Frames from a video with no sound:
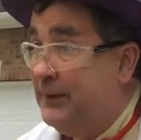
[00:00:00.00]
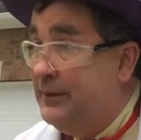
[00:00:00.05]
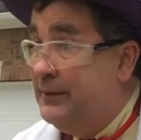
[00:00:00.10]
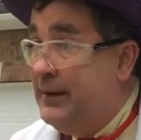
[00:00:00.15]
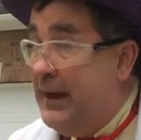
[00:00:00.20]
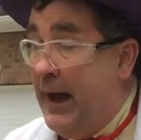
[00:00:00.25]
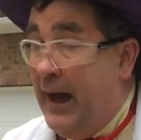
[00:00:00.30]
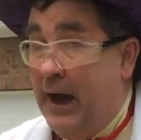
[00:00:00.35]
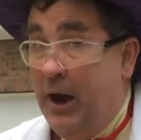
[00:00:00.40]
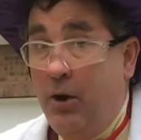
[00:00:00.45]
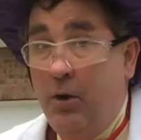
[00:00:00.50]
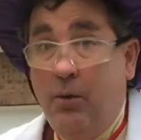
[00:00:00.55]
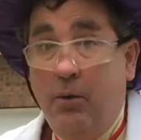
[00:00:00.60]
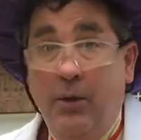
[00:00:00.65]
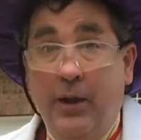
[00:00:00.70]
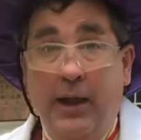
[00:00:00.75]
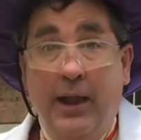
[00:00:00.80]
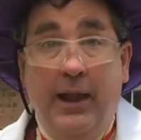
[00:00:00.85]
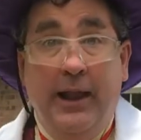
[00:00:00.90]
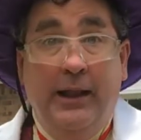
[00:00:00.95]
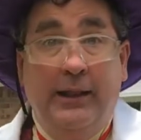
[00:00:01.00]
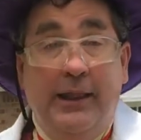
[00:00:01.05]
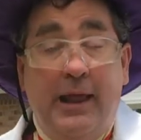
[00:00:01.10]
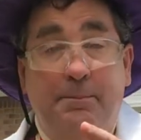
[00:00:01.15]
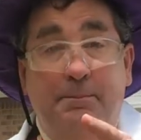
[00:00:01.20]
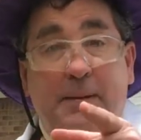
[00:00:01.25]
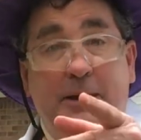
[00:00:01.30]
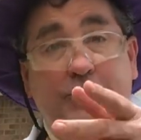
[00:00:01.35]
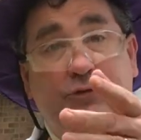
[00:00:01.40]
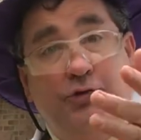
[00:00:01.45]
Now,
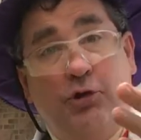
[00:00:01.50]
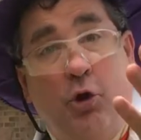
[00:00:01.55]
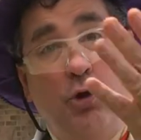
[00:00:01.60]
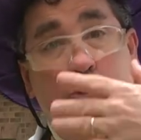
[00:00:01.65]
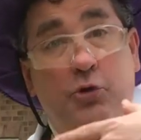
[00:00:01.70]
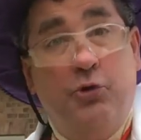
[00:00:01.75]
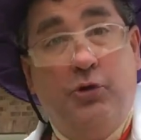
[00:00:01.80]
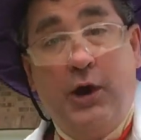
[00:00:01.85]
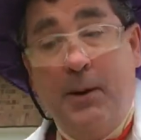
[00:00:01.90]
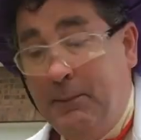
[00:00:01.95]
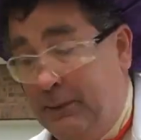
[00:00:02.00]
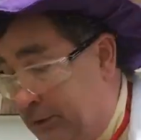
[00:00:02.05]
let me show you. Come